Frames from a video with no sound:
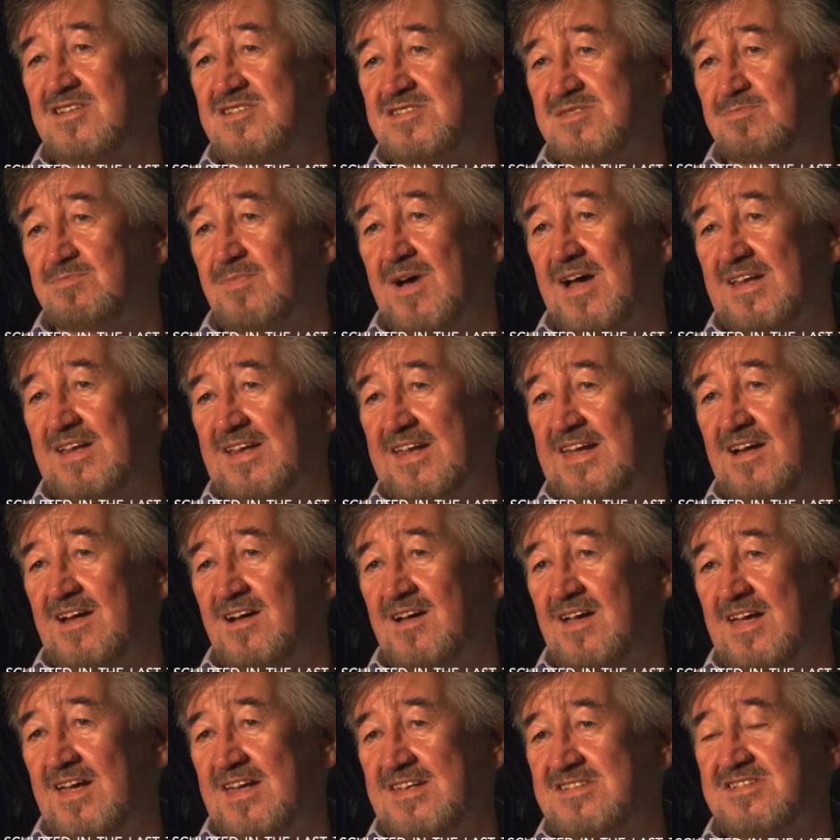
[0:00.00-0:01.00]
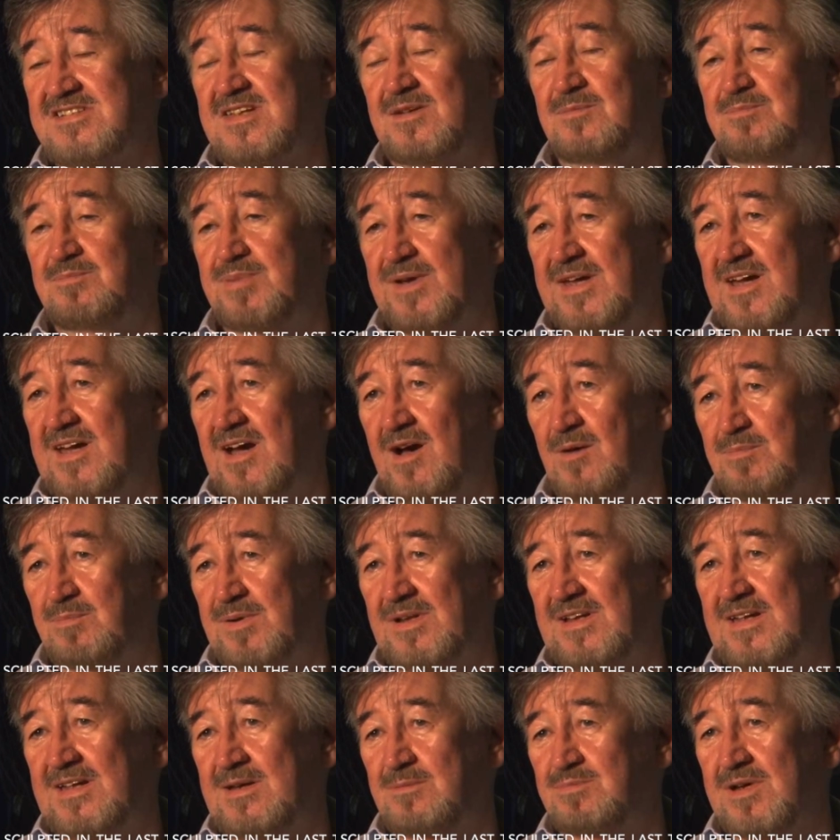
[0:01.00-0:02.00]
the smiling eyes and the big upper
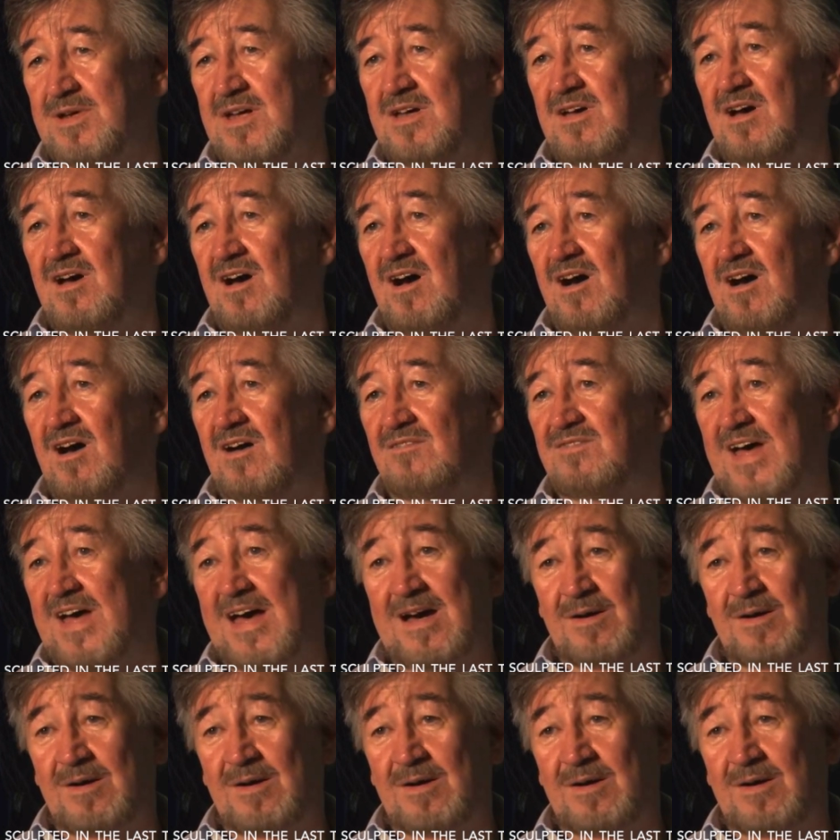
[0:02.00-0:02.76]
lip of